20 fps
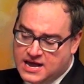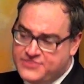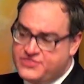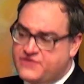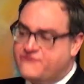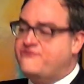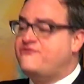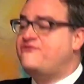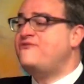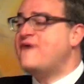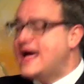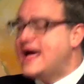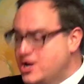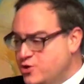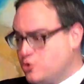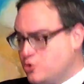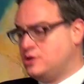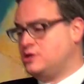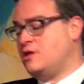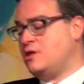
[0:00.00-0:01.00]
The
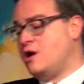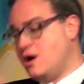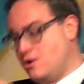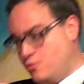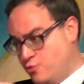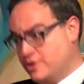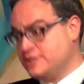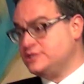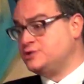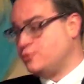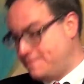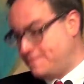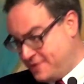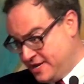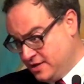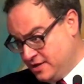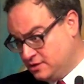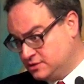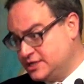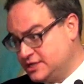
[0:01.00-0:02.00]
federal law was
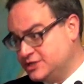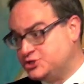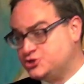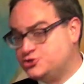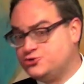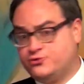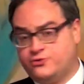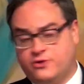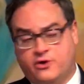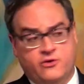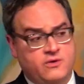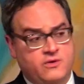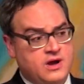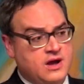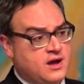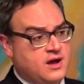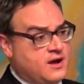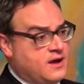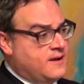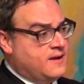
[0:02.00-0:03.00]
repealed, it's
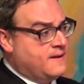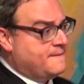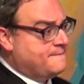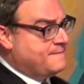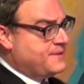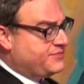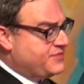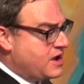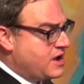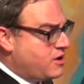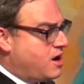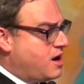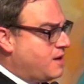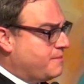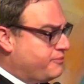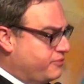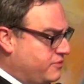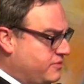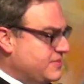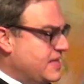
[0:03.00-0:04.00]
true, but
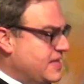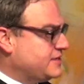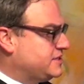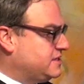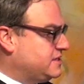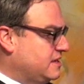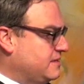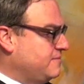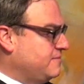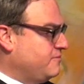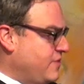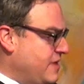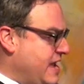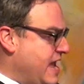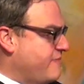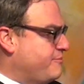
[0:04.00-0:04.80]
we